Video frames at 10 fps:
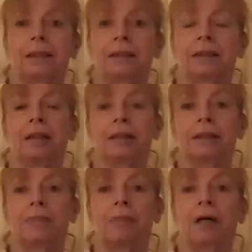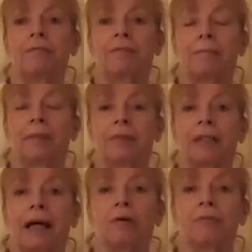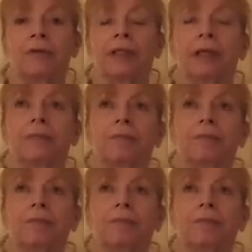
started my family with Alfie.